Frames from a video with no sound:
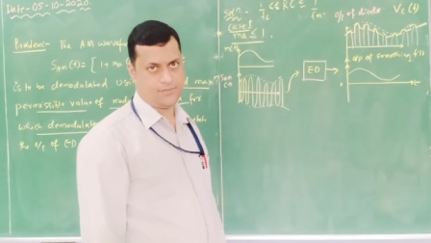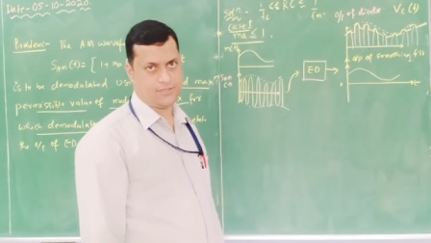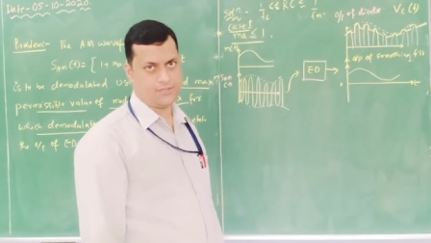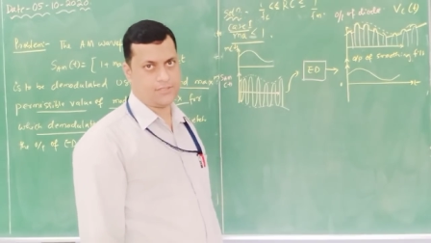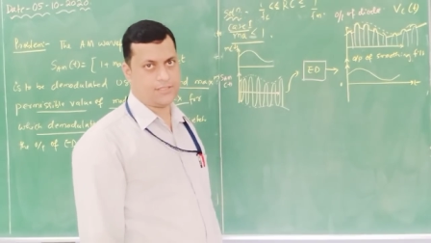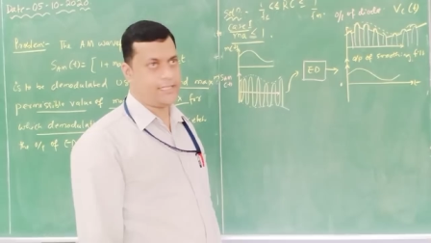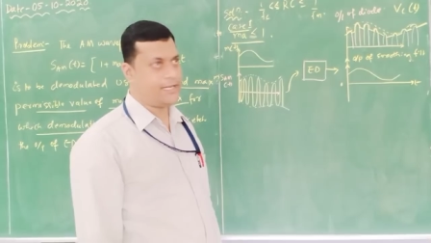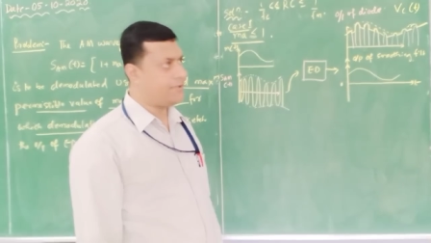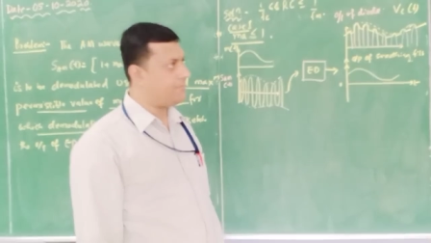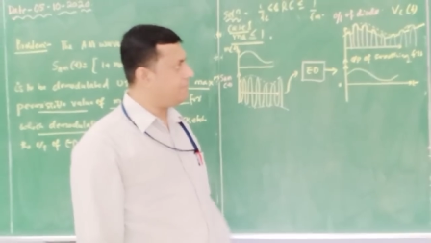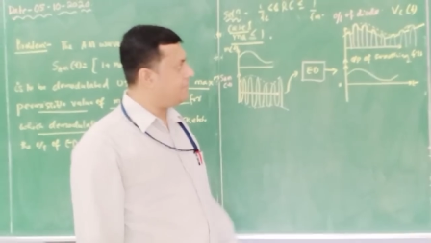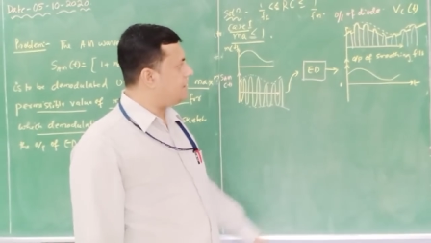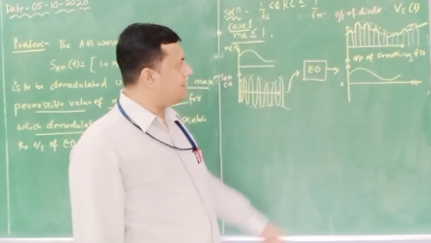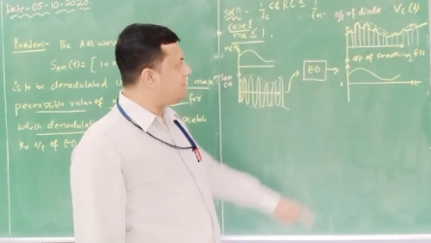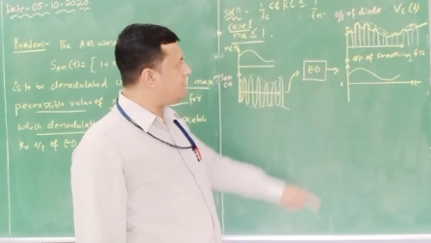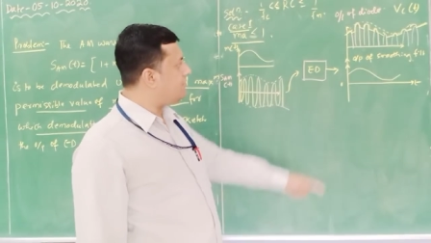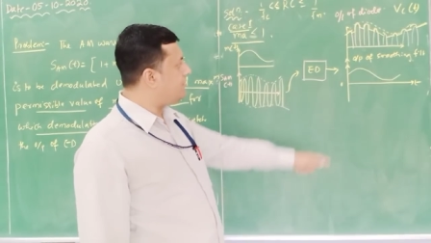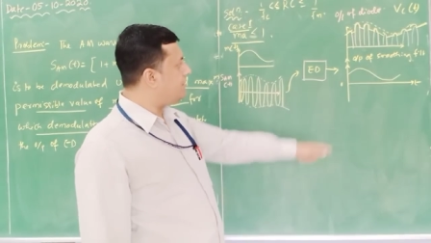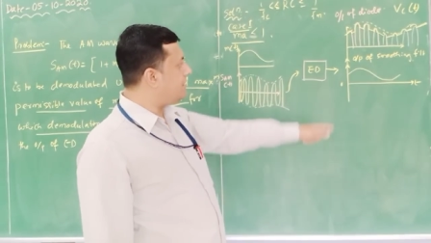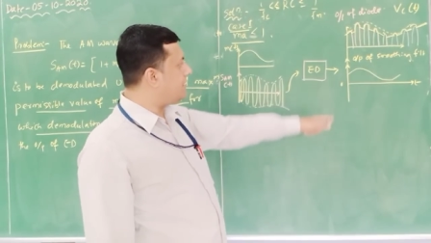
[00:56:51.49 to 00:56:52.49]
So that
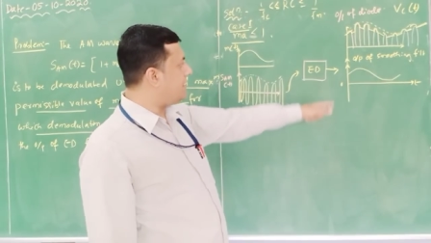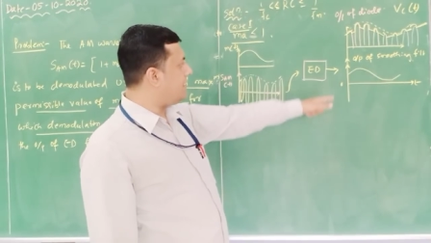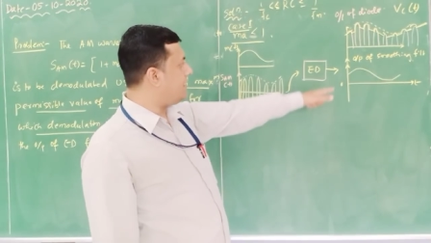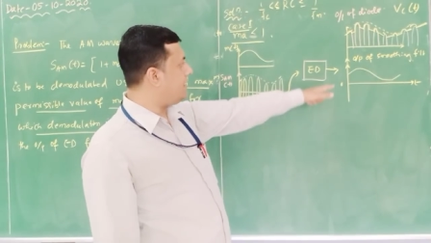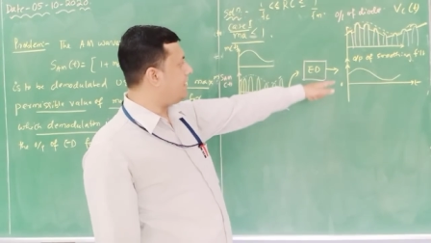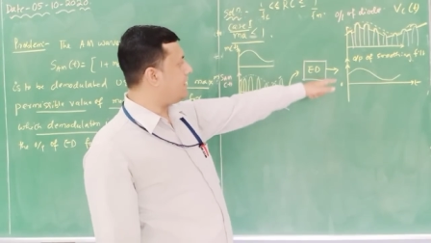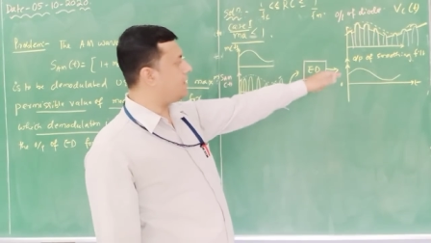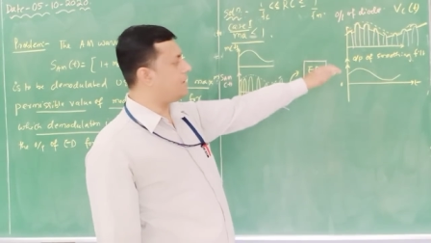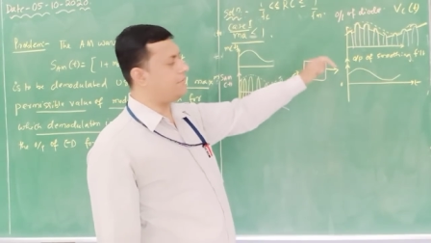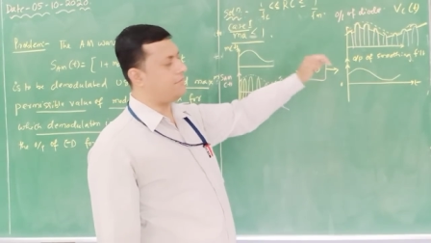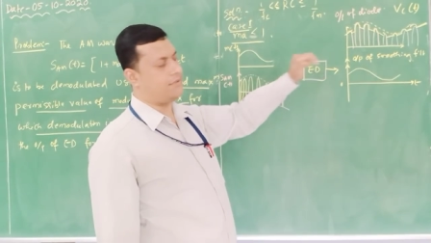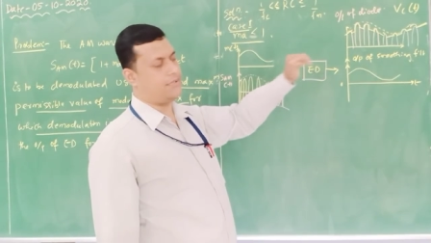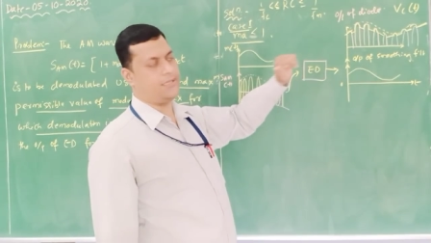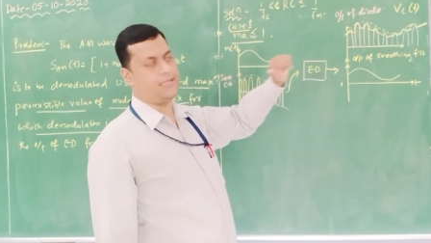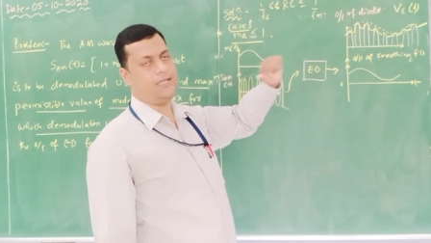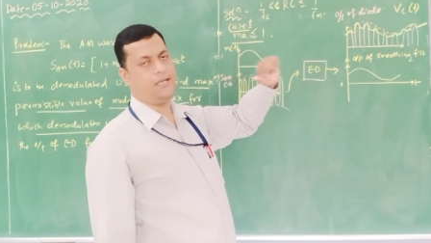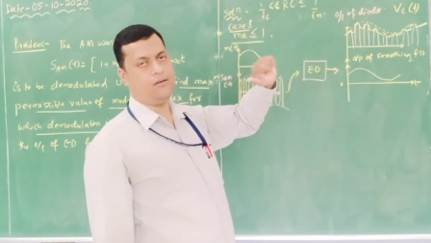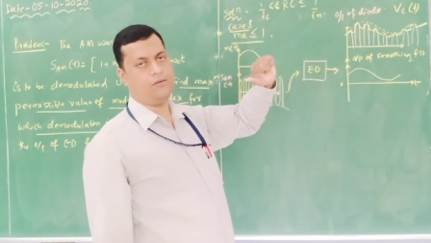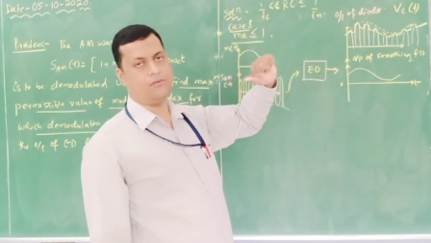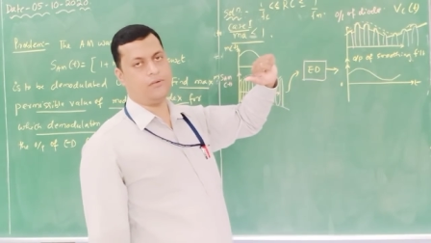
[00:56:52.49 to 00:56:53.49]
means we can recover
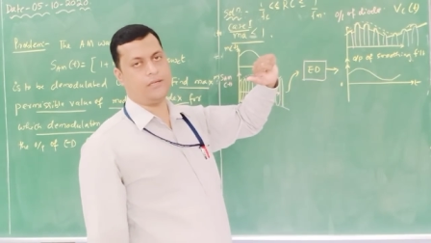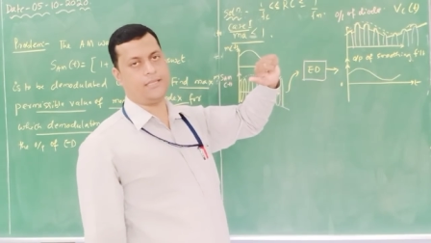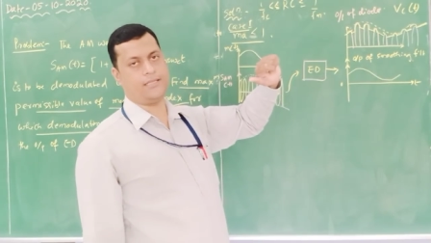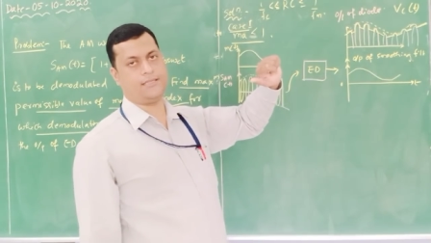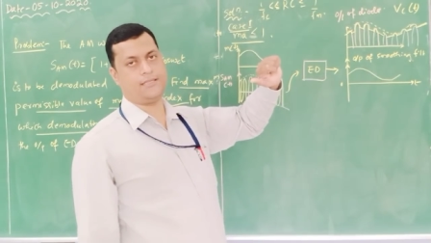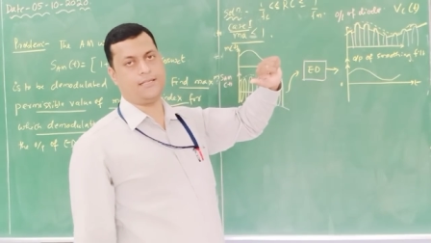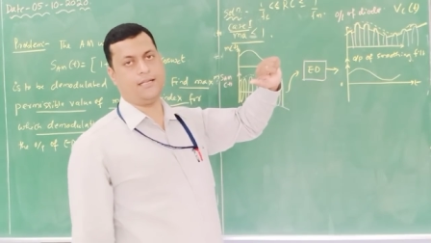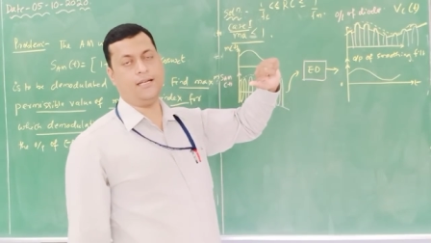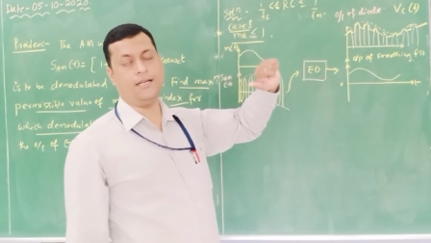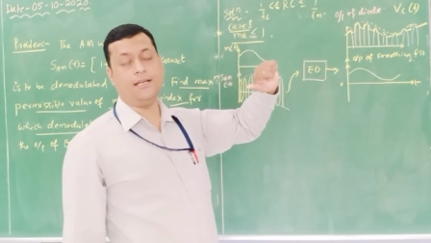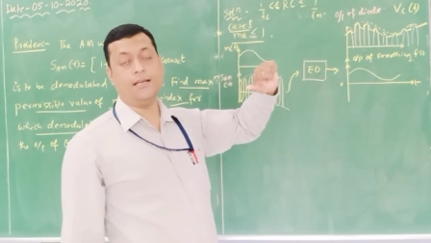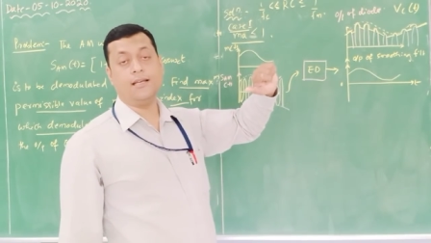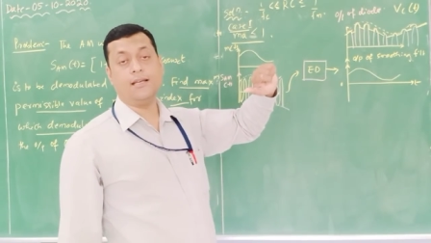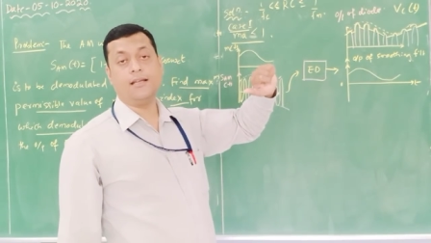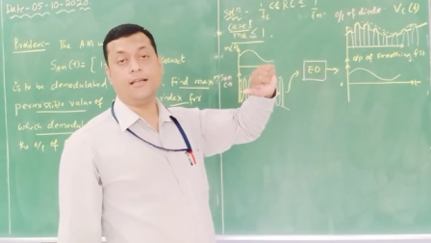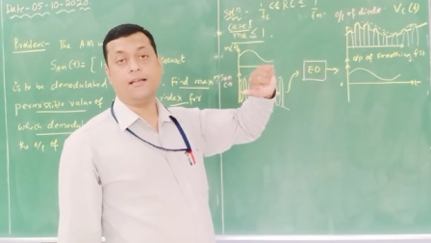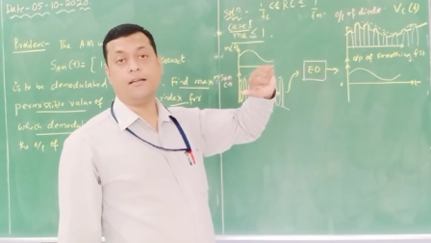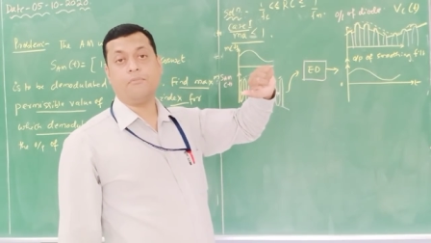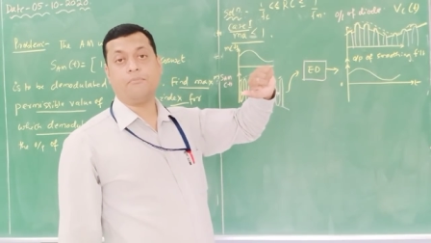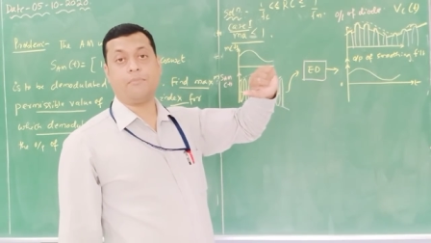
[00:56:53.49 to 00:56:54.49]
the original
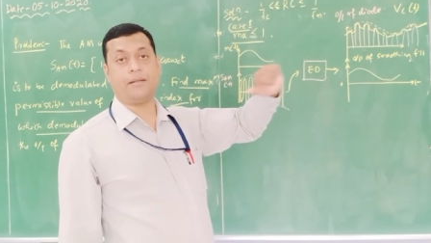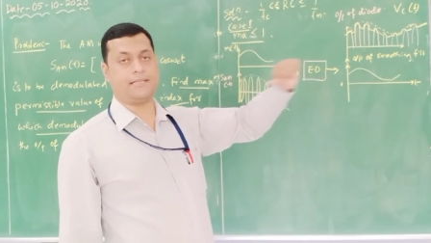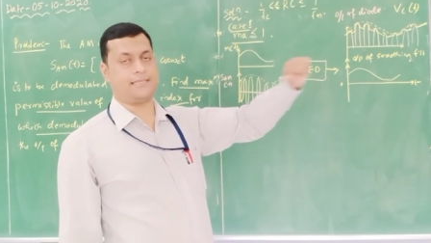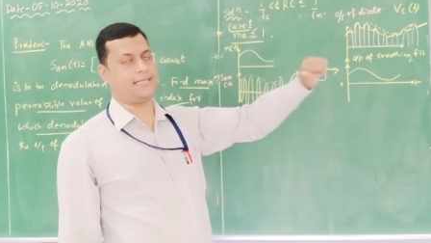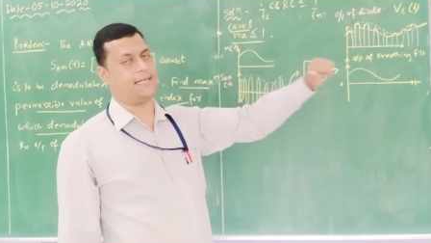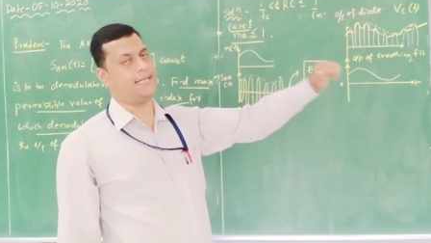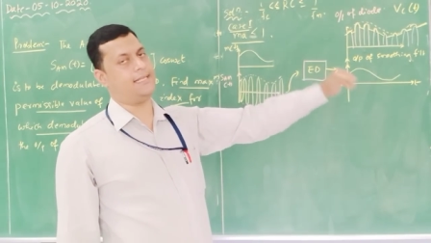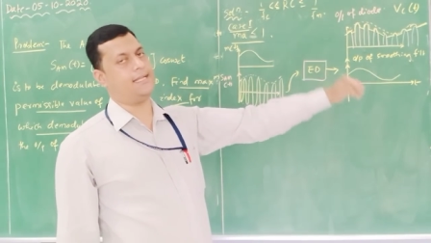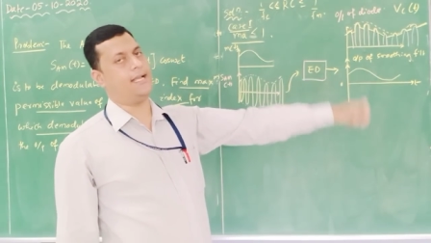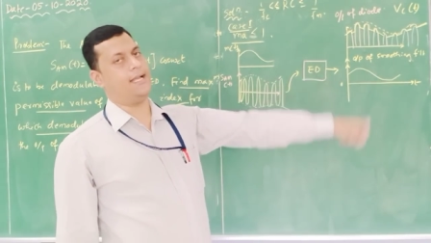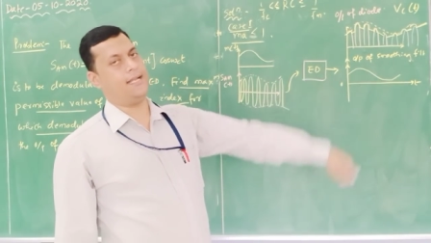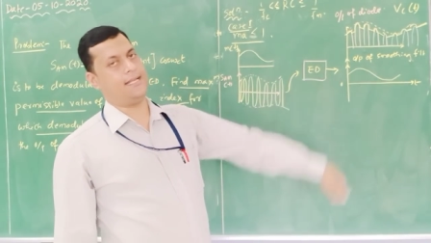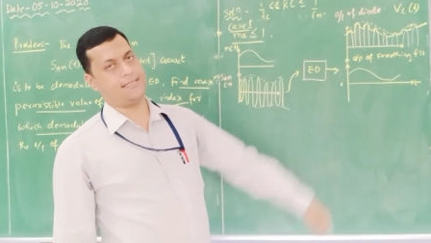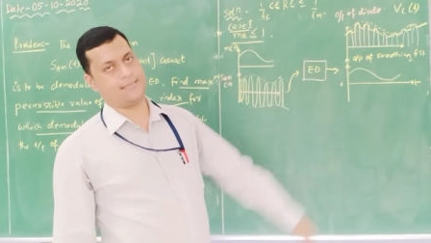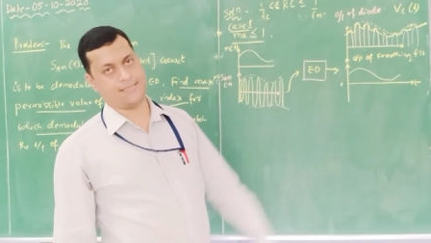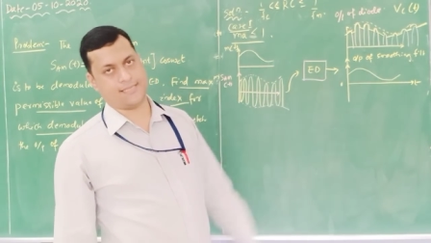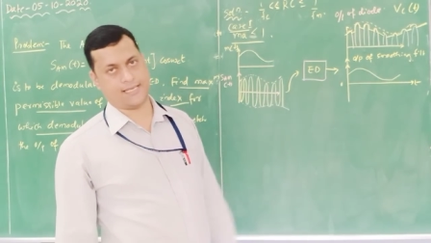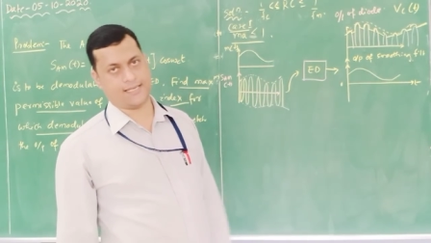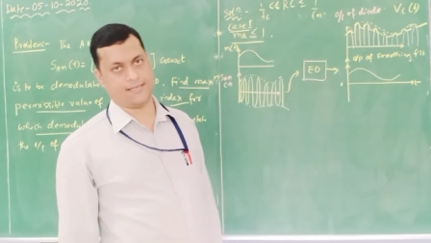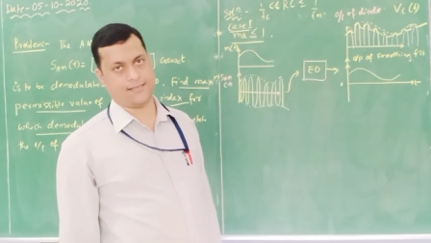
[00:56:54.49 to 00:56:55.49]
message
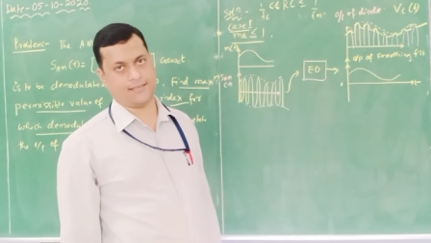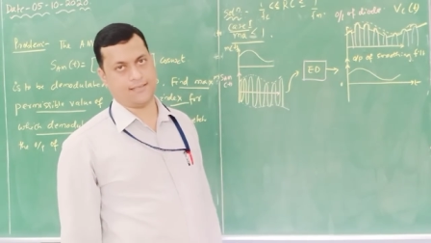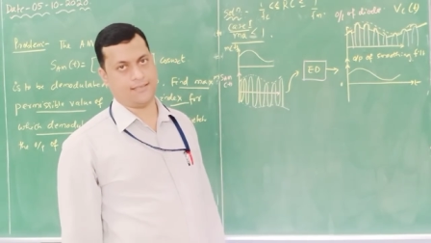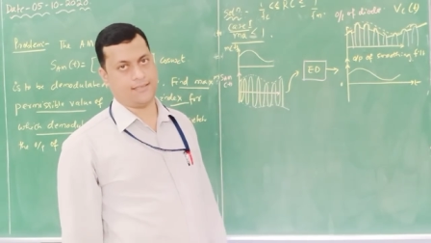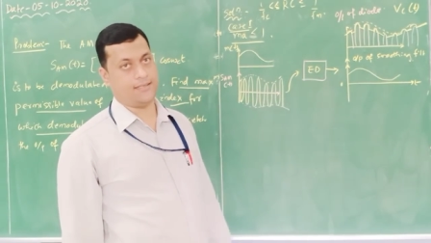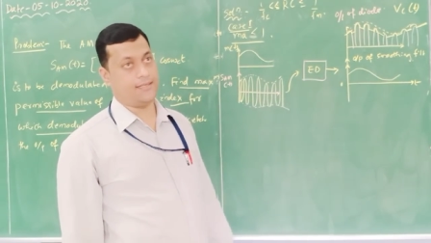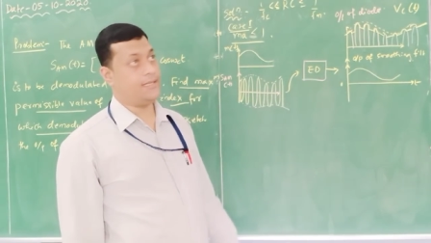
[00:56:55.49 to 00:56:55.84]
signal